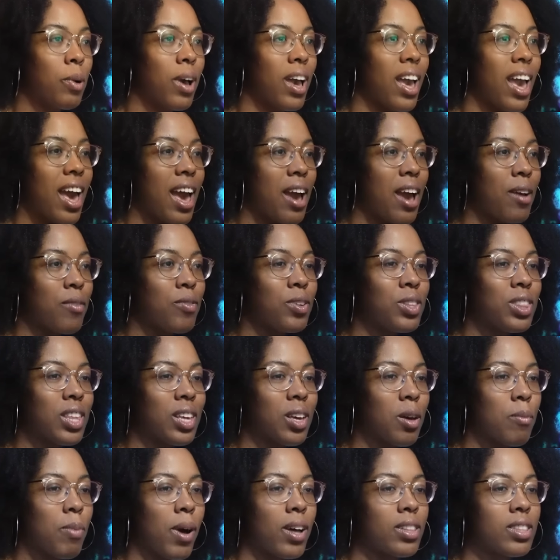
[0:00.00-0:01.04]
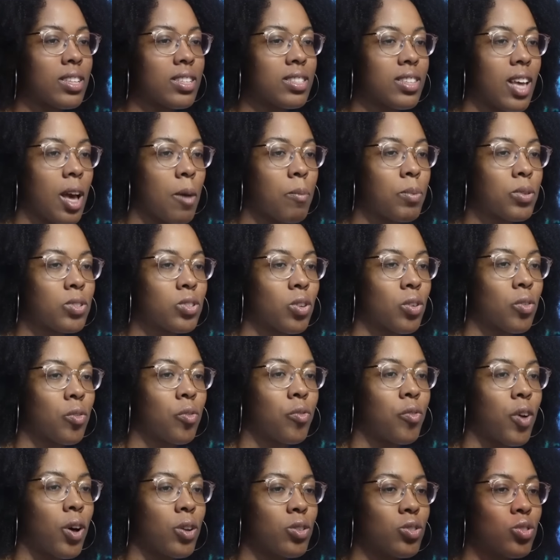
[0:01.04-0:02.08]
but everything about this episode
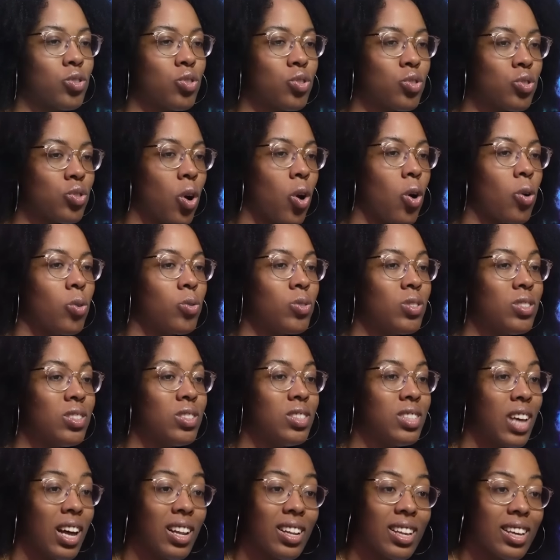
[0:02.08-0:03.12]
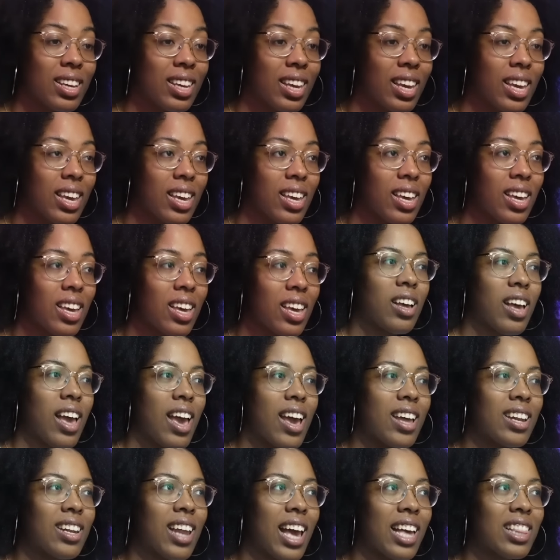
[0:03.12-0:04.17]
felt so delicate
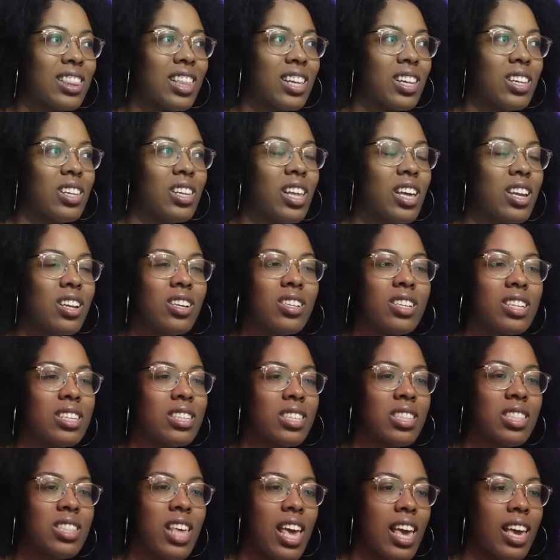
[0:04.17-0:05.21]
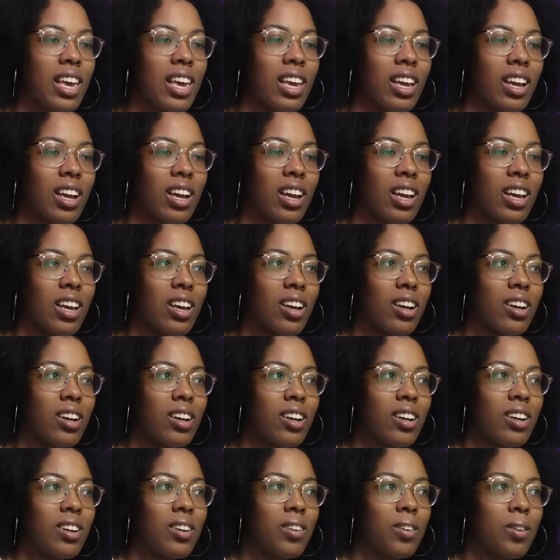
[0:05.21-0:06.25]
and like the littlest thing
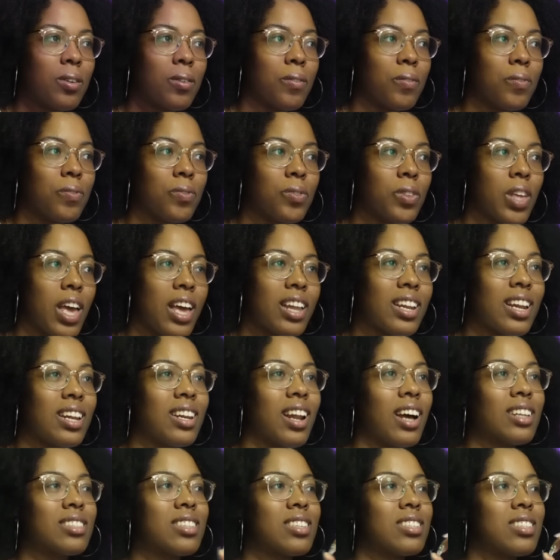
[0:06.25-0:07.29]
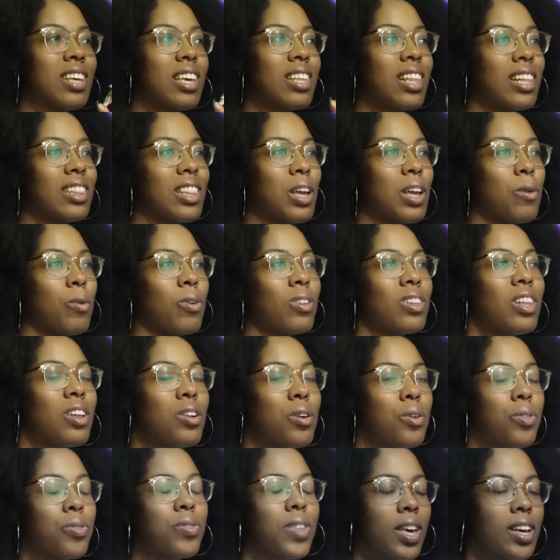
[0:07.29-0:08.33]
and not to say that they were
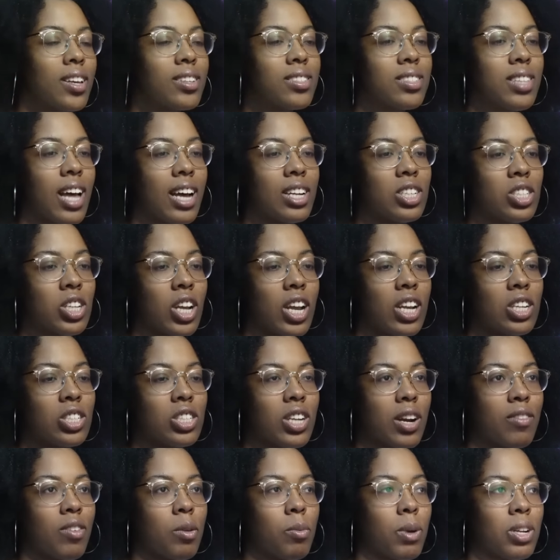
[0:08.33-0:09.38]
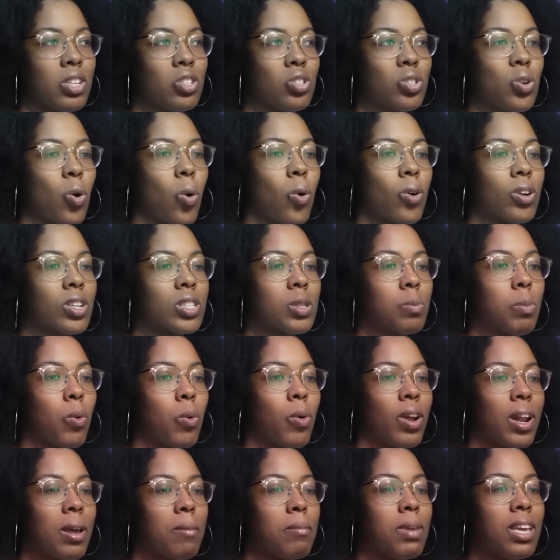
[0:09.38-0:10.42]
little things that changed everybody's course
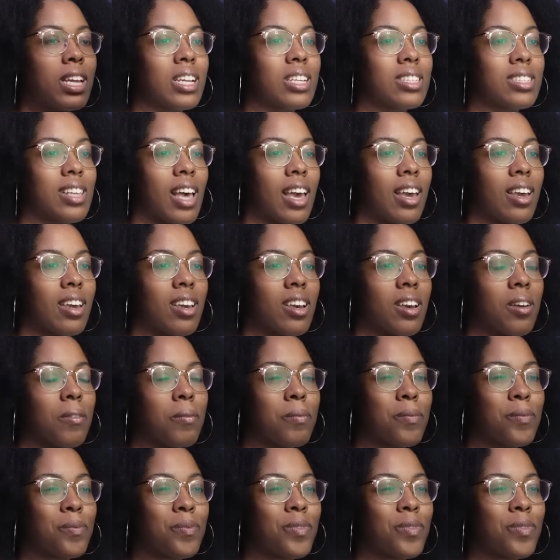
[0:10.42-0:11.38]
but what i mean is like